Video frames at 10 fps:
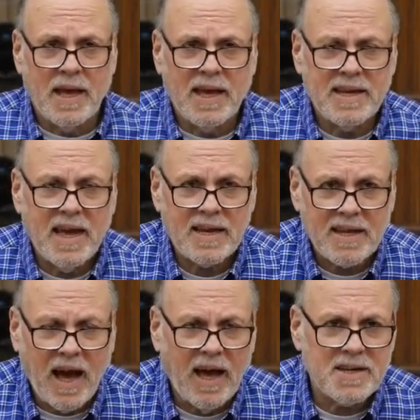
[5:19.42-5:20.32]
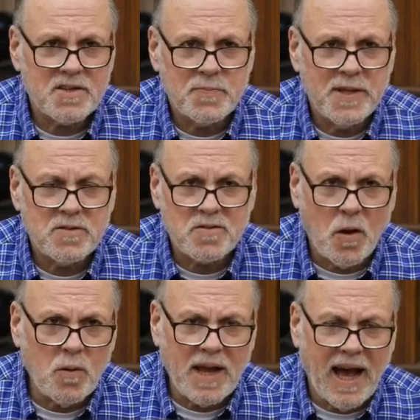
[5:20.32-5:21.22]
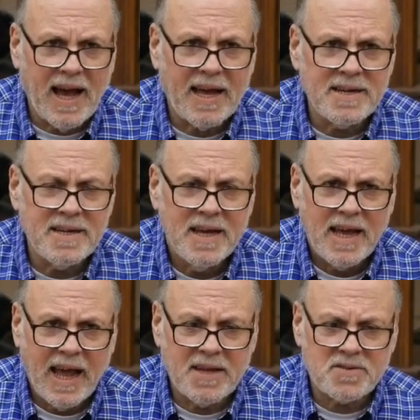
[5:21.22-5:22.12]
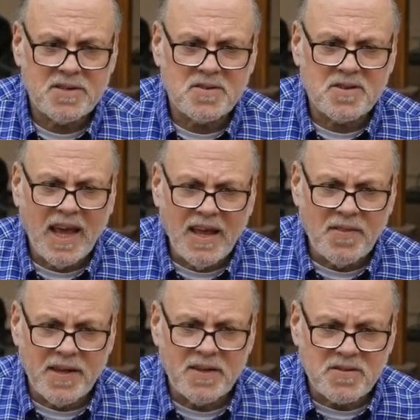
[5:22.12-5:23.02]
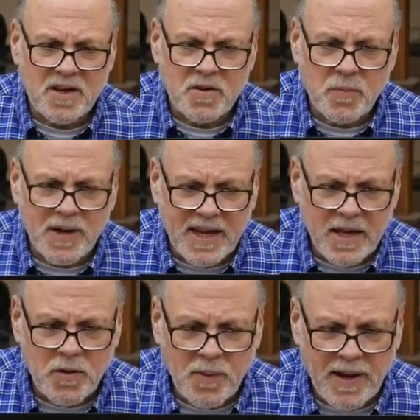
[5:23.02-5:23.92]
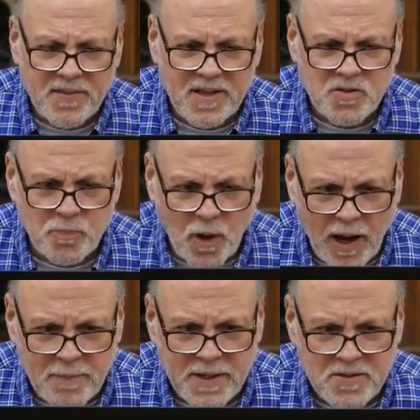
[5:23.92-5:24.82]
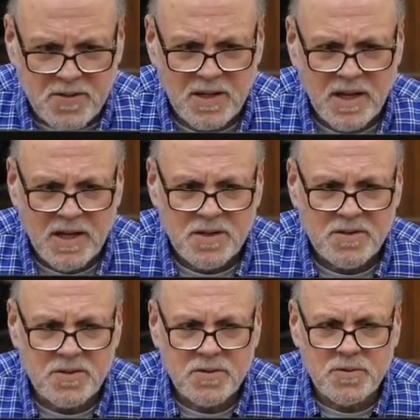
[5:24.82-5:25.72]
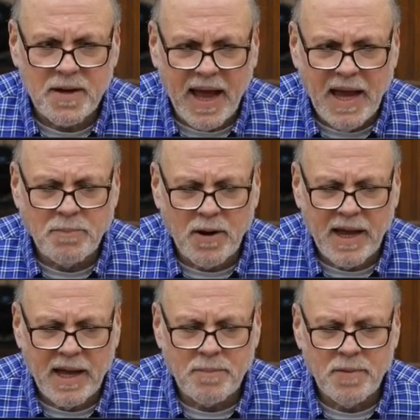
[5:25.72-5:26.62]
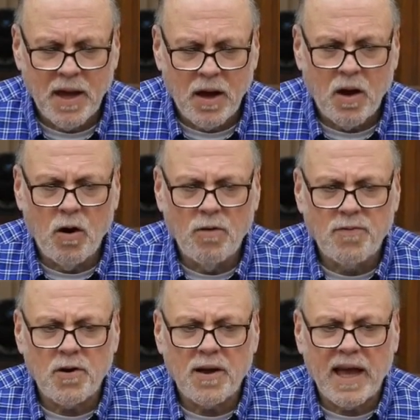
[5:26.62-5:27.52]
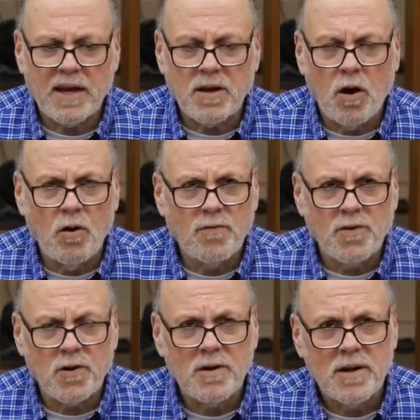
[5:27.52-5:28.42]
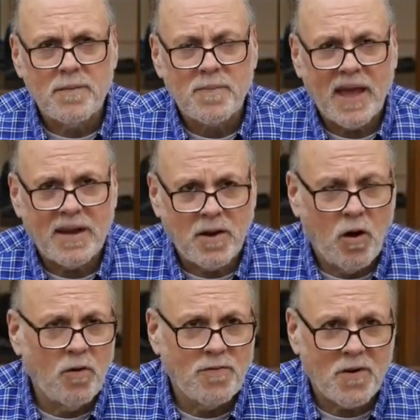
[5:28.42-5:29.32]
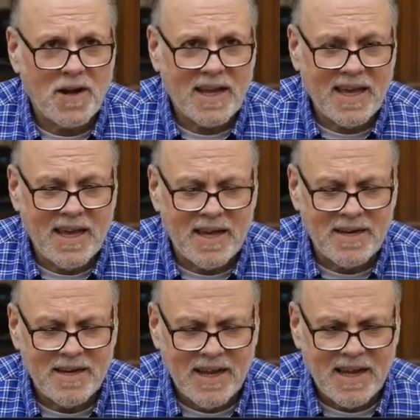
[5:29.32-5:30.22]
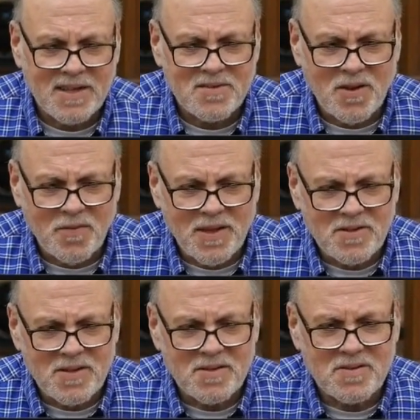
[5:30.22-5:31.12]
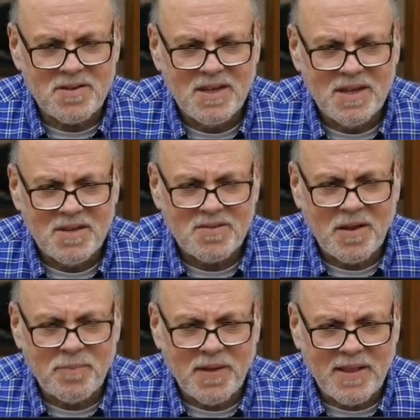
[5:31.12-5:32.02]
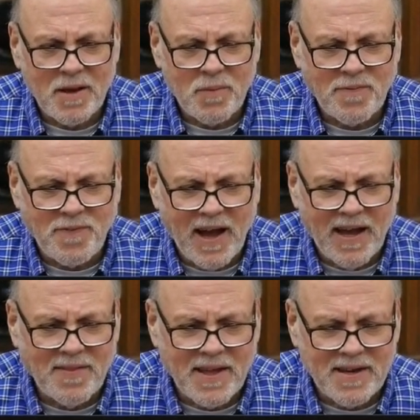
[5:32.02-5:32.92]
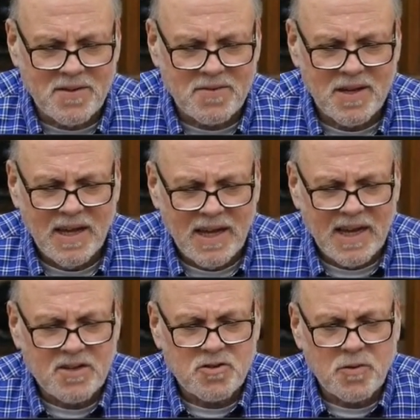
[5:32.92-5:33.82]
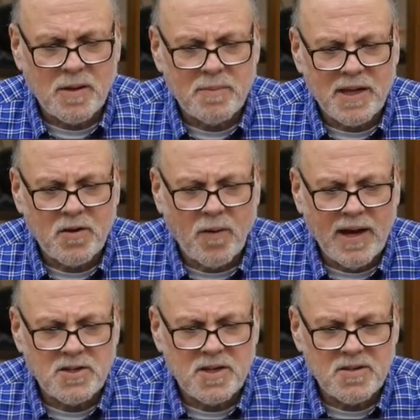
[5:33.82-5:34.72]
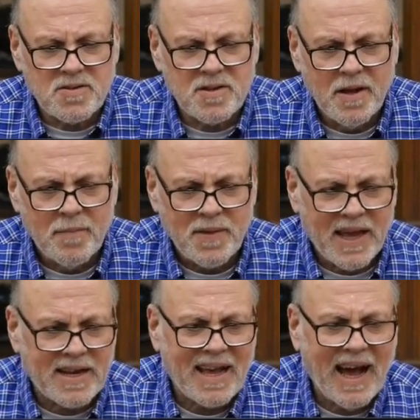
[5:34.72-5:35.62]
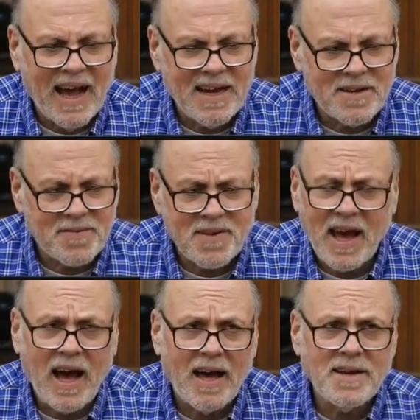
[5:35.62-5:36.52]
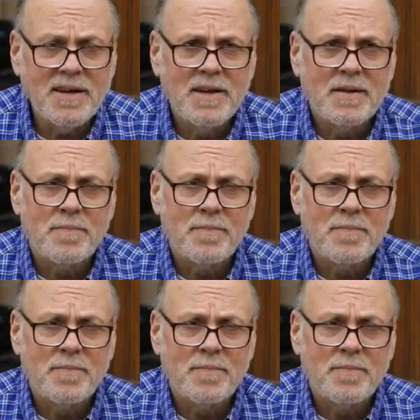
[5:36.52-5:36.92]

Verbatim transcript: And yet, God has been so kind as to say this and to reiterate this promise to Abraham over and over and over again. And so, this is something that we find that is extremely gracious and kind of God.